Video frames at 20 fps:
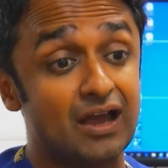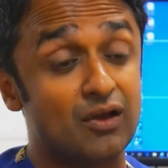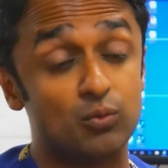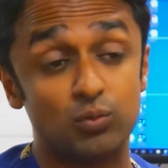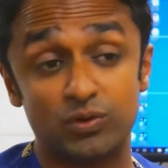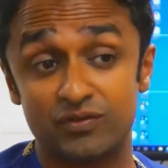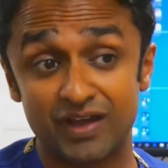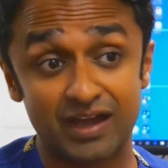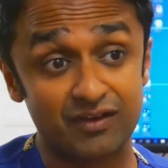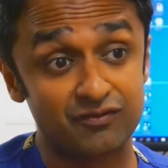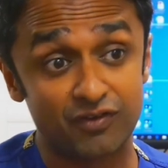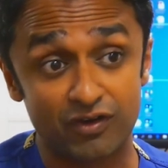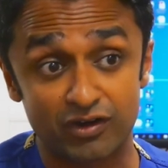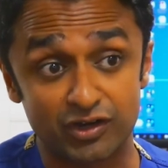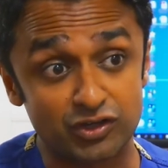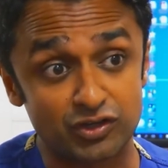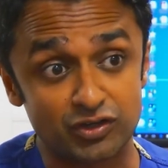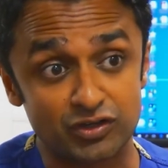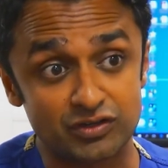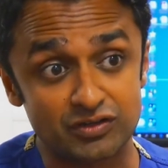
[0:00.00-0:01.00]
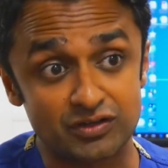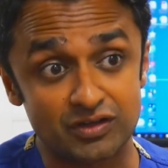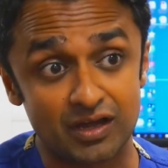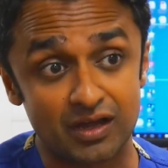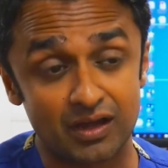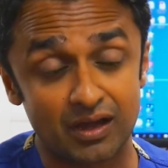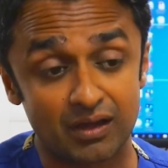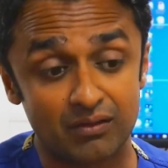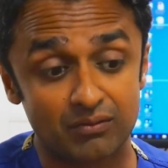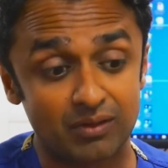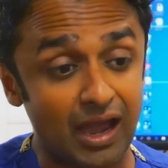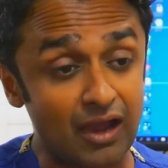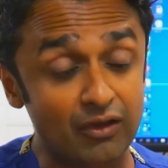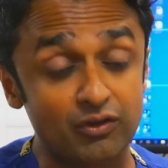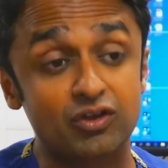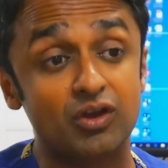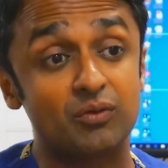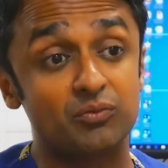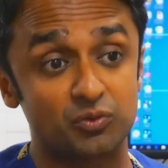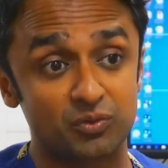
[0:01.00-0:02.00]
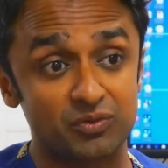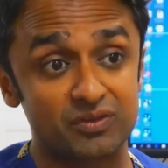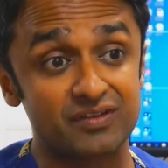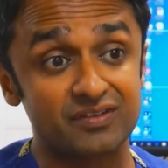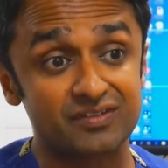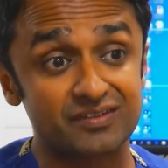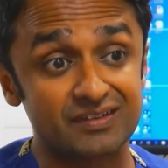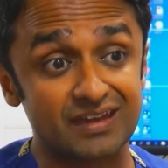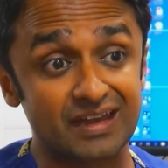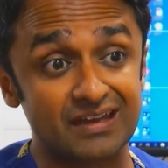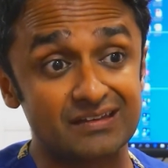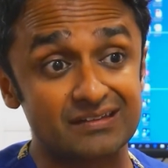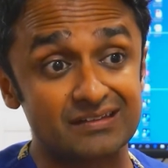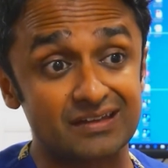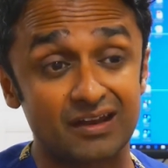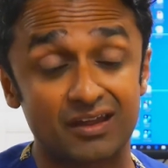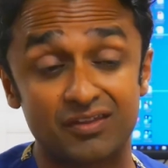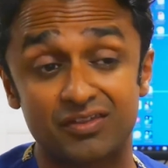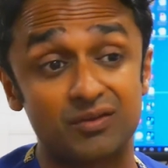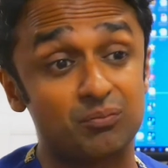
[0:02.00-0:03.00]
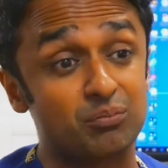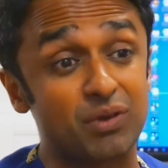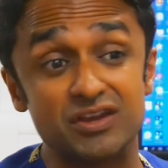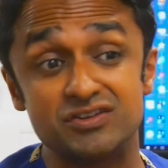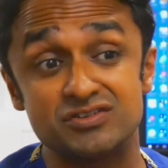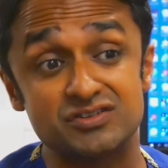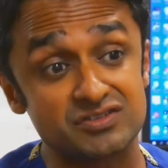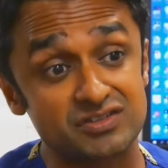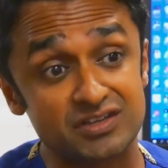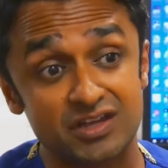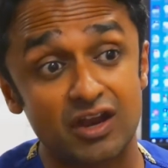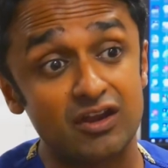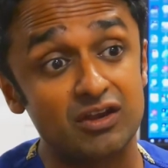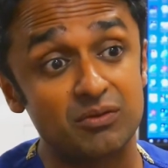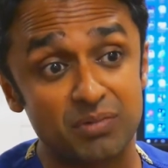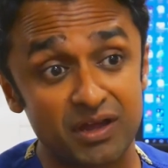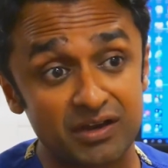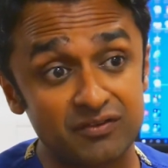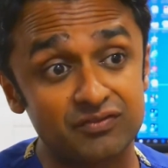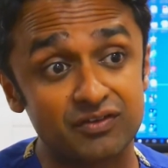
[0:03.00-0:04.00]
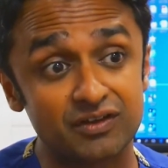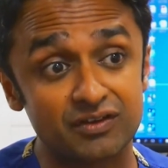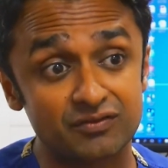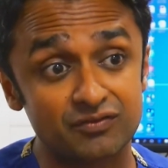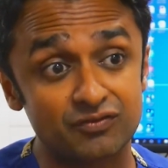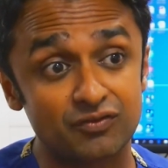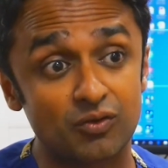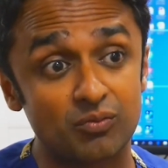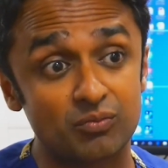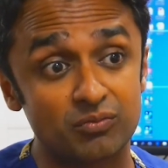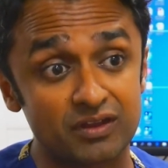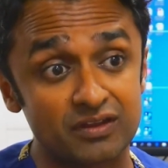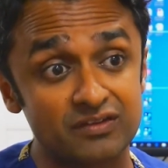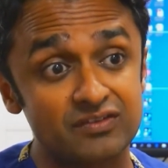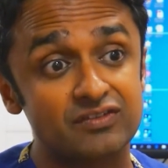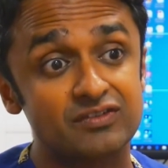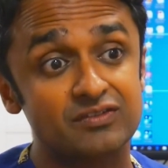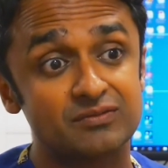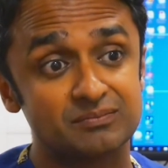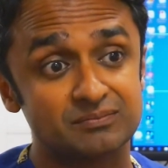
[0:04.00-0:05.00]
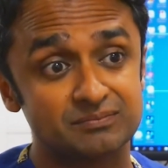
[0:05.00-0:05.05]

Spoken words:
We've had very good outcomes with this stent, and I think patients can only benefit from this.